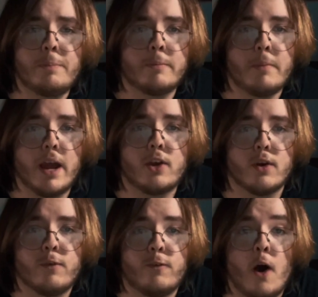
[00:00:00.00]

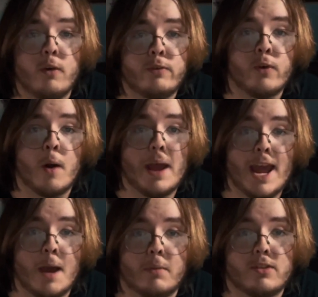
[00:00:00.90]
microphone from
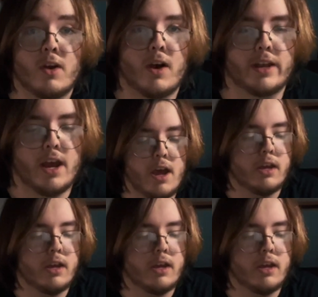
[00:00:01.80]
Amazon.